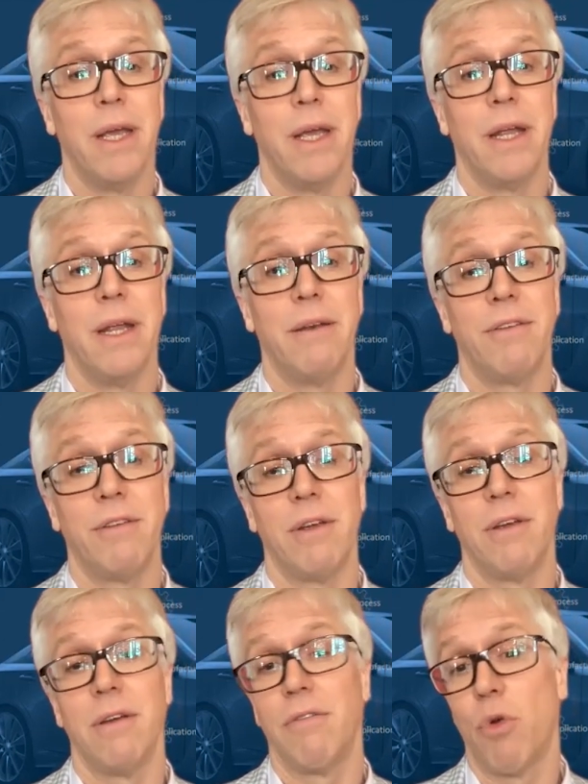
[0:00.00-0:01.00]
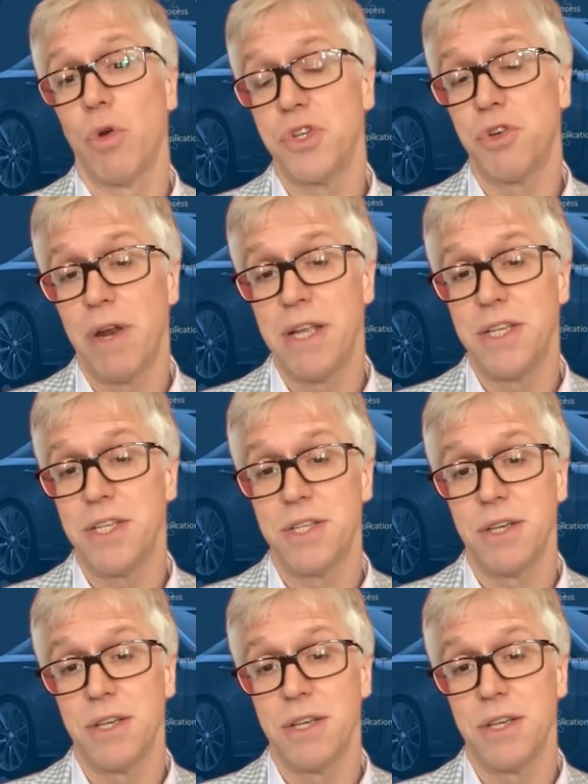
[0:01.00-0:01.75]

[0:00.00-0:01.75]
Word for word: It, uh, of course, creates,